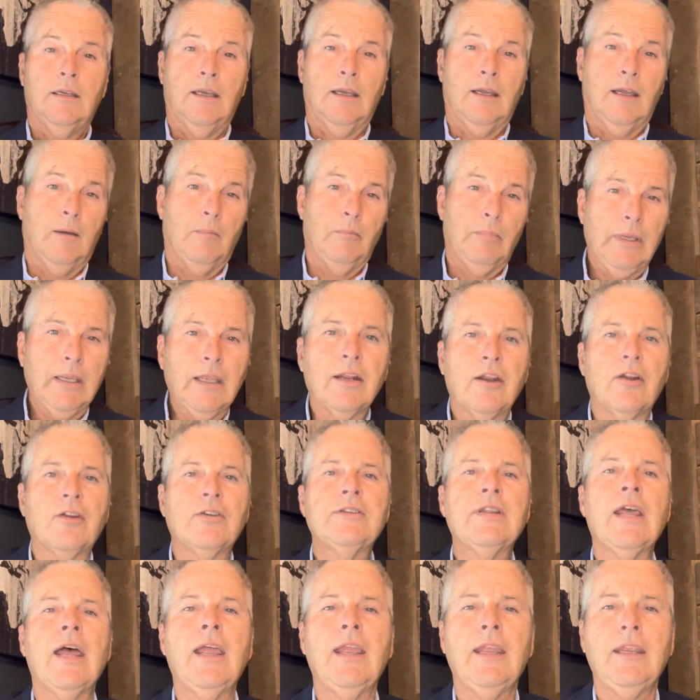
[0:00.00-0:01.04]
uh, be
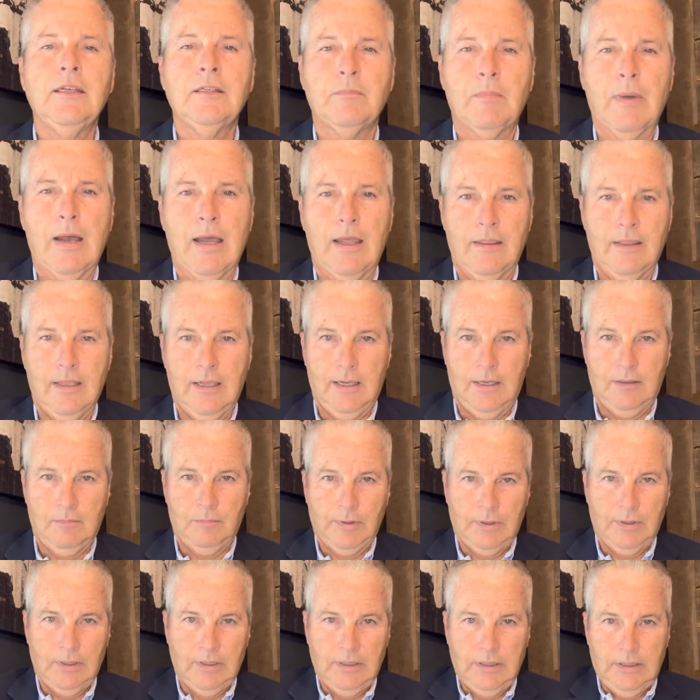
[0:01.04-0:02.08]
entertained by that.
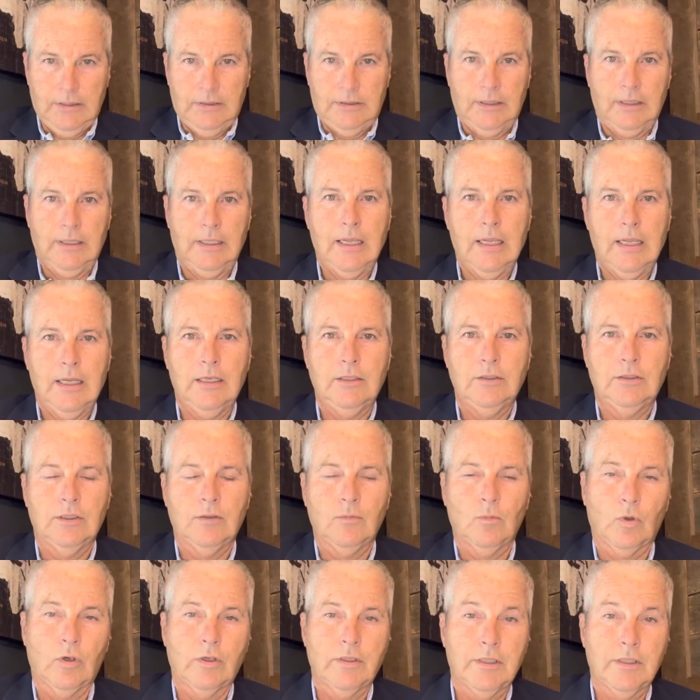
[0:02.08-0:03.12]
Please engage in
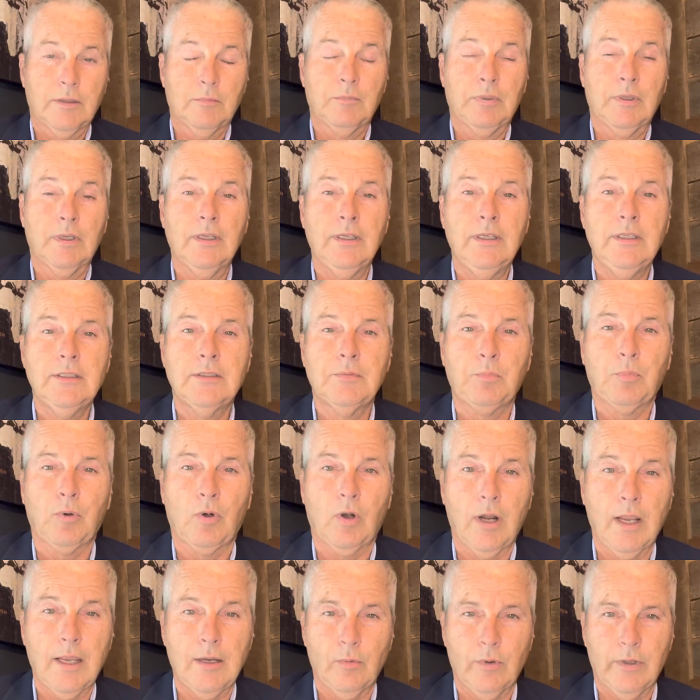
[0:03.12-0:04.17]
worship. Please
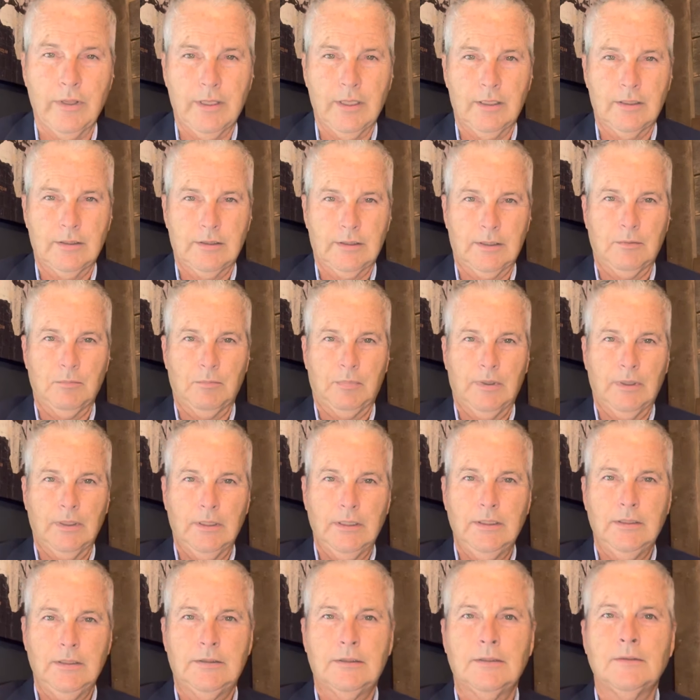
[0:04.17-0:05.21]
pray with us and
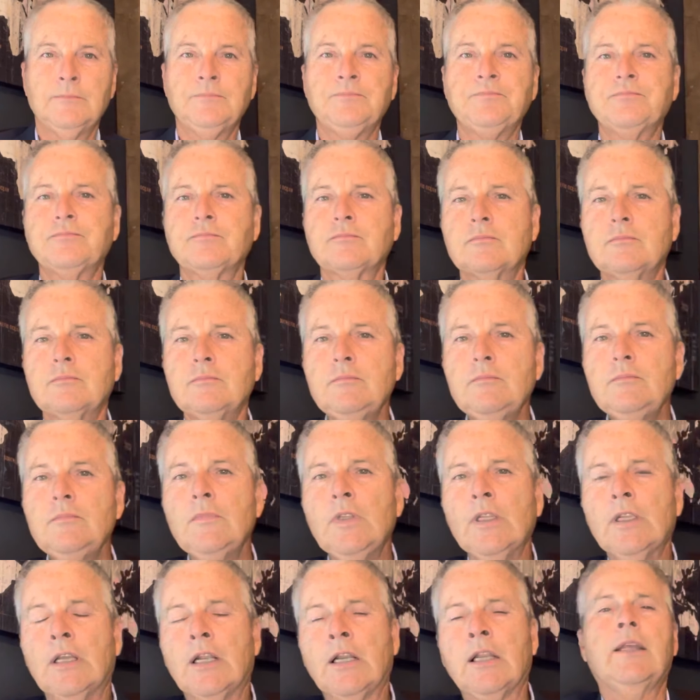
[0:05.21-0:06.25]
please
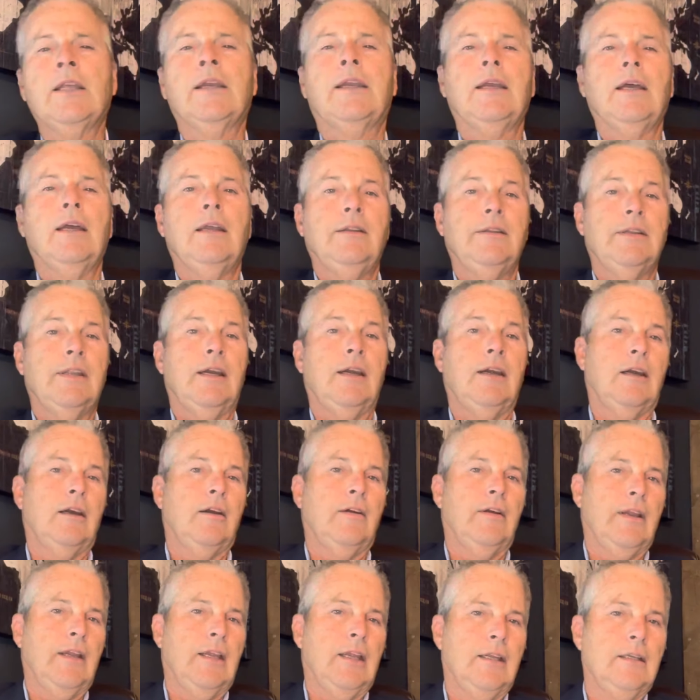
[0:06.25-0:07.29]
click in there
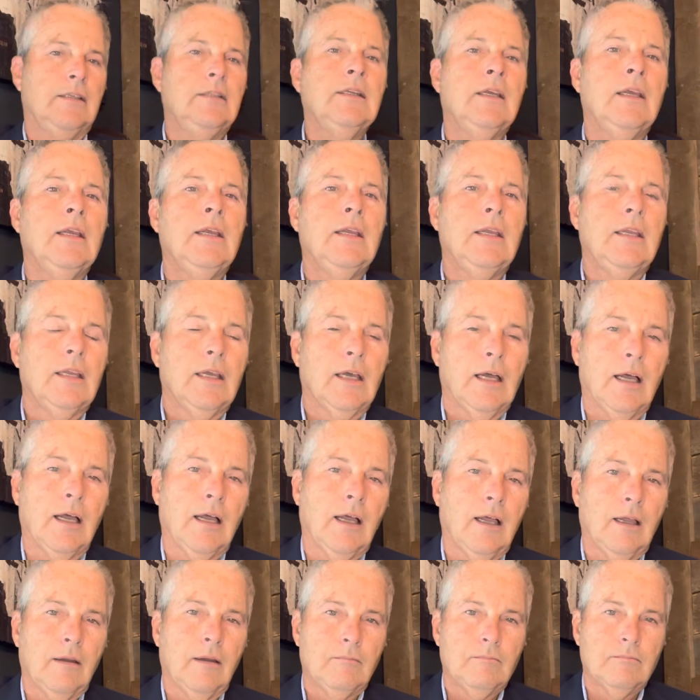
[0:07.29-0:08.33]
and
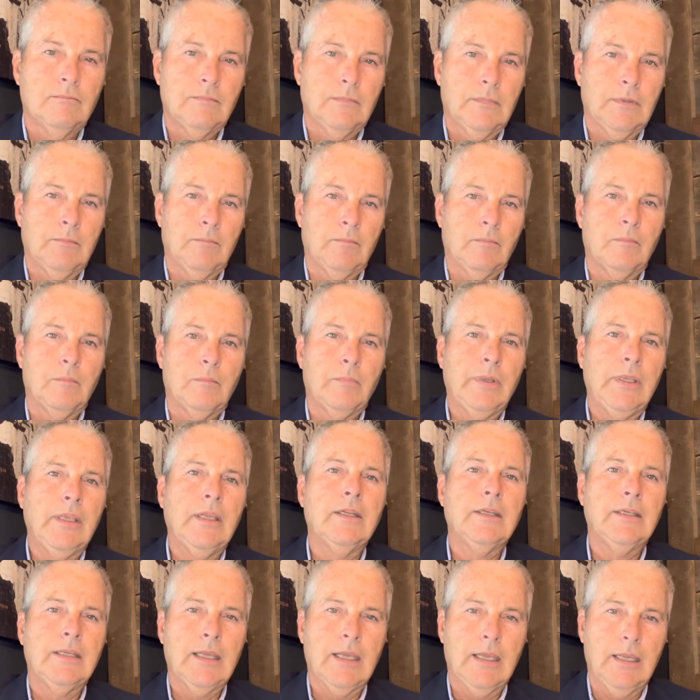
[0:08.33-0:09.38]
um, be
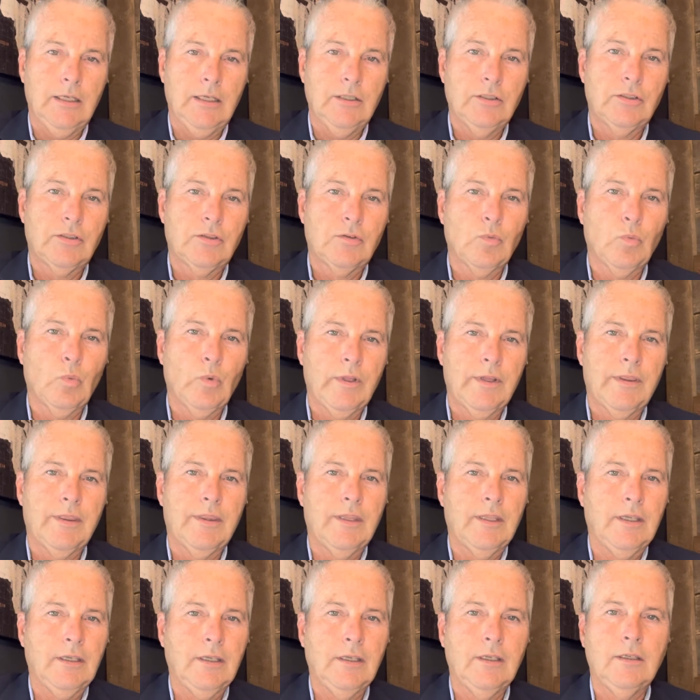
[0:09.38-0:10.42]
engaged with
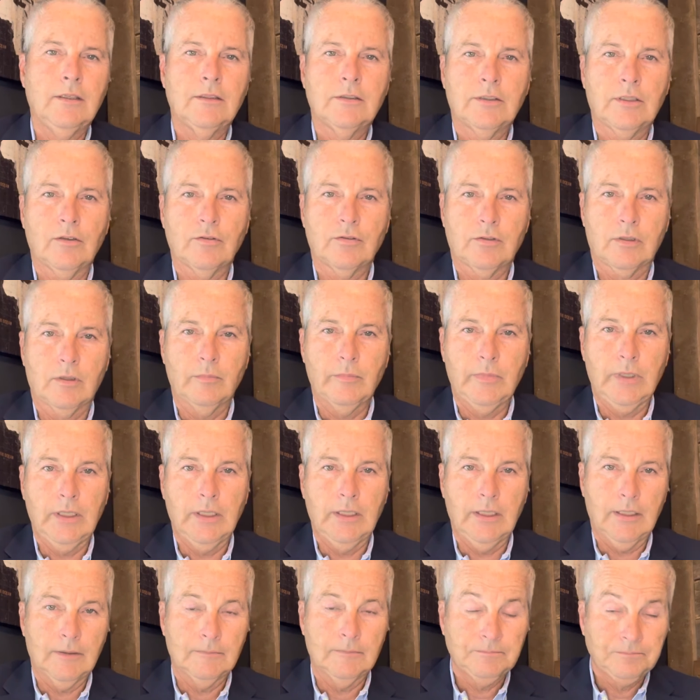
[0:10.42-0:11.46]
the social
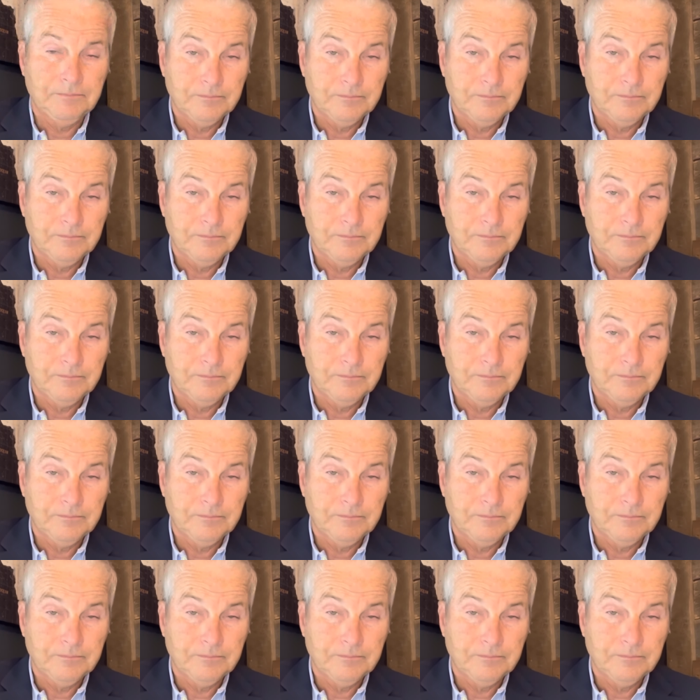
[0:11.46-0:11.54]
media.